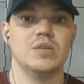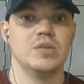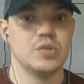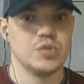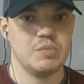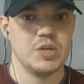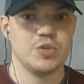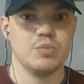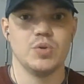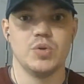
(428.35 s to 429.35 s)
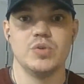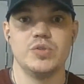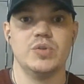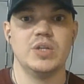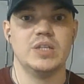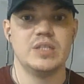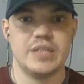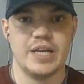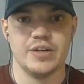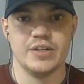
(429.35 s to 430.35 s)
those are measurable goals. You can
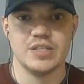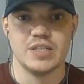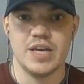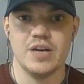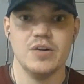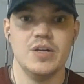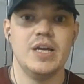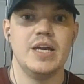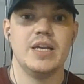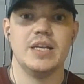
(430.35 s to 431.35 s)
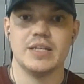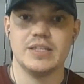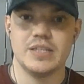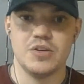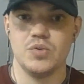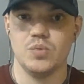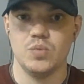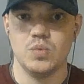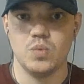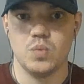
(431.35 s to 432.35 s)
stand on a scale, and it can tell you
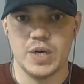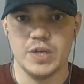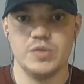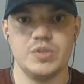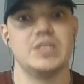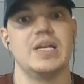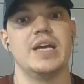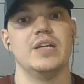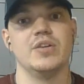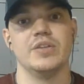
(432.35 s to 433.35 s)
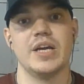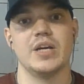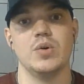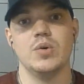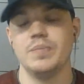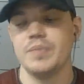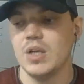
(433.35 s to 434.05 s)
where you stand on that goal.